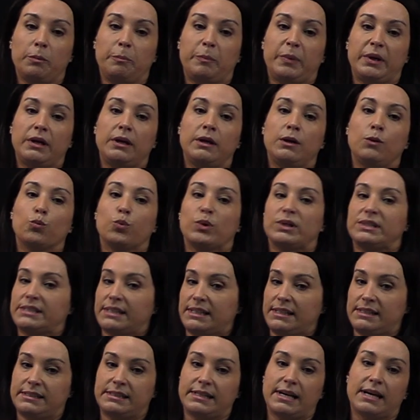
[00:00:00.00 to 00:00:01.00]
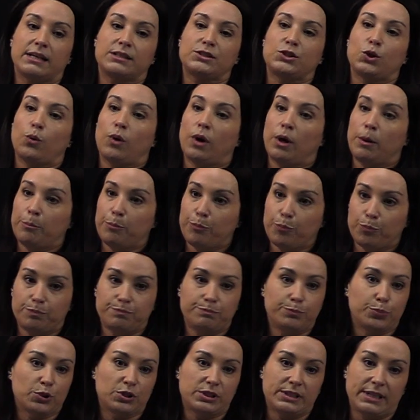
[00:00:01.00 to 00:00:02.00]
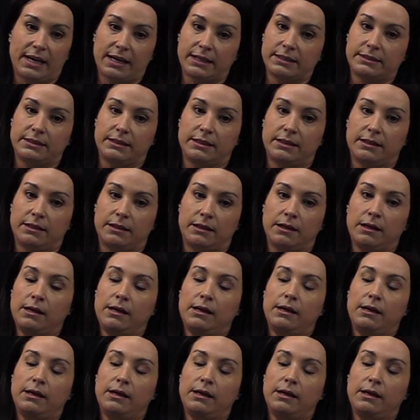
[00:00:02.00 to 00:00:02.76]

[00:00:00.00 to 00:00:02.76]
be risky sex, so unprotected,